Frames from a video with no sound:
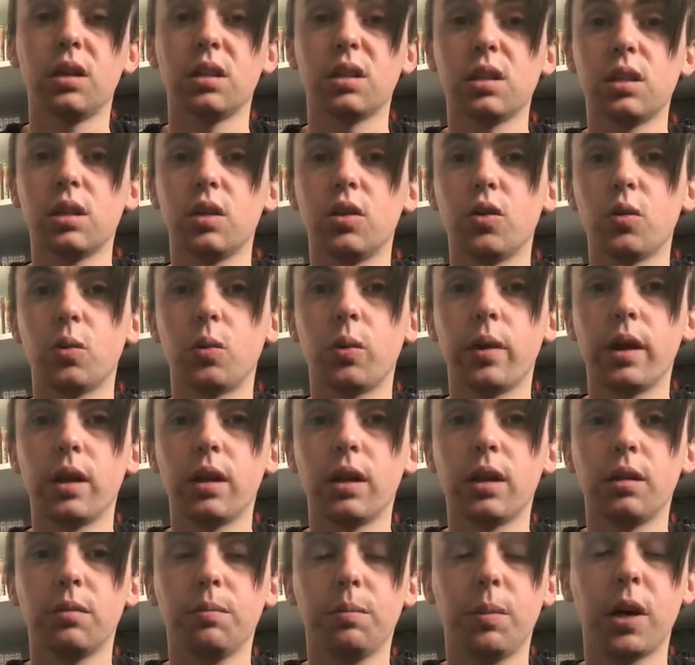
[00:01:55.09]

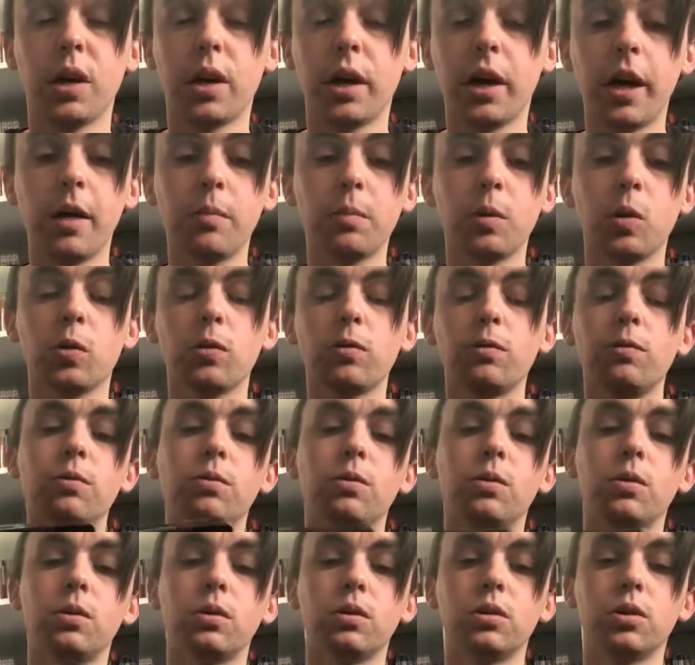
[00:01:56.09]
Cinderella, but I am looking
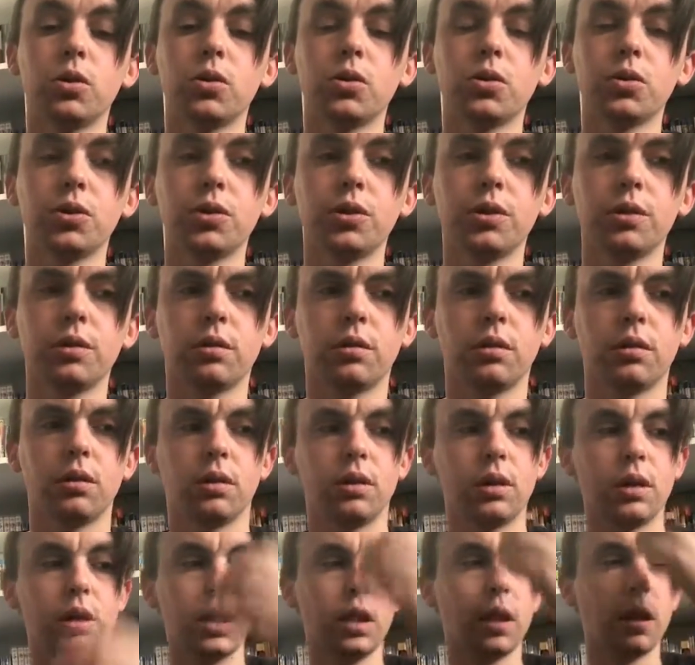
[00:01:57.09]
forward to
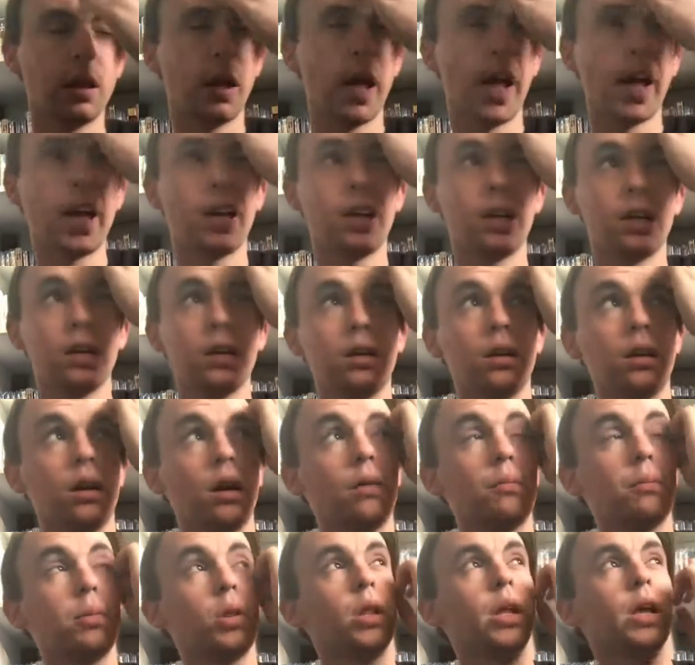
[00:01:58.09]
Aladdin.
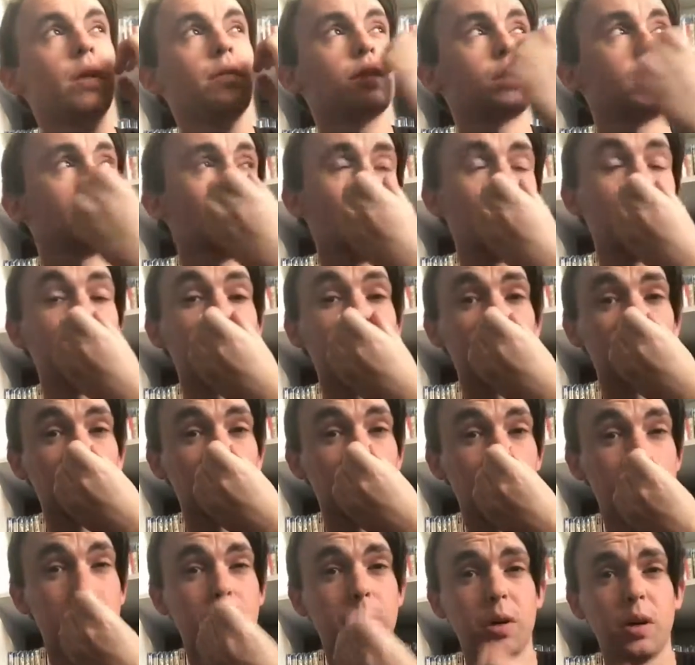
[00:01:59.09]
I believe it's going to be
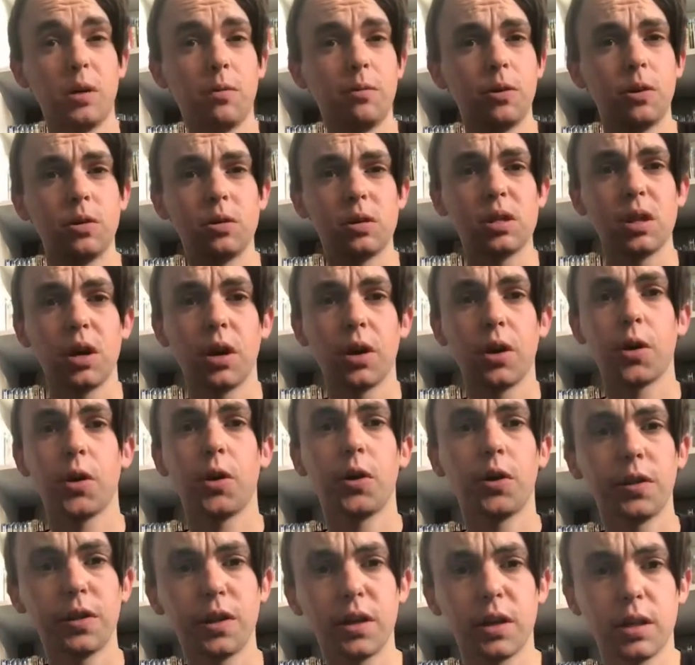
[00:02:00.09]
Aladdin, but I've also
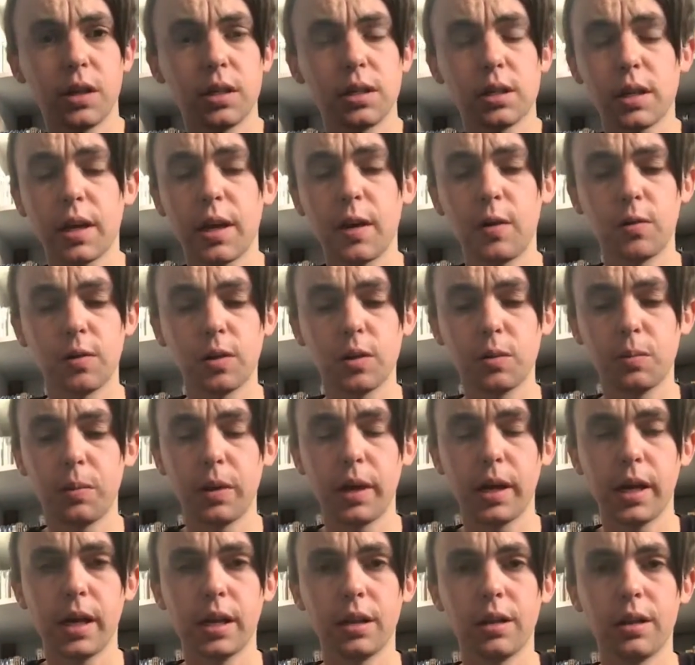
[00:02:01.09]
heard that it's going to
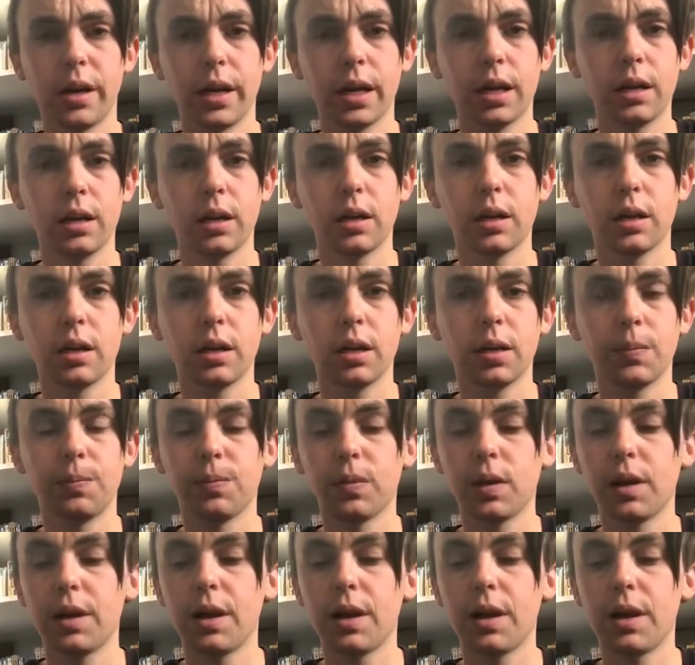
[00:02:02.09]
be like a